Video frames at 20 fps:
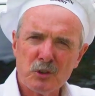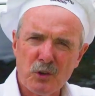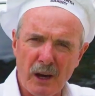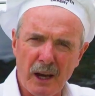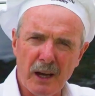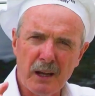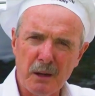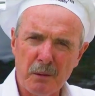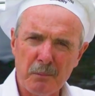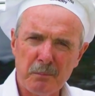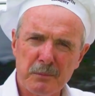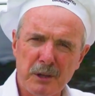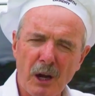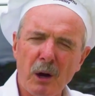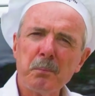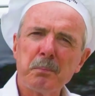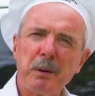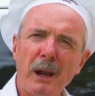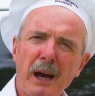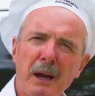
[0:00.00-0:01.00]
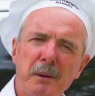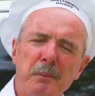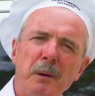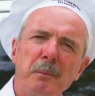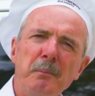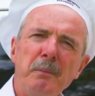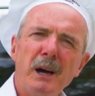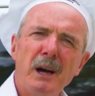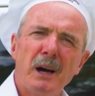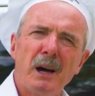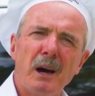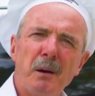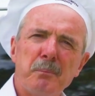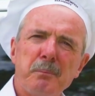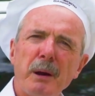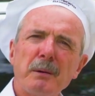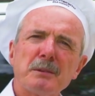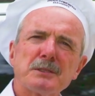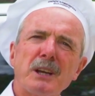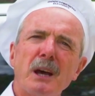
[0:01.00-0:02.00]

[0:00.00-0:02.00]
Train them, don't blame them. And people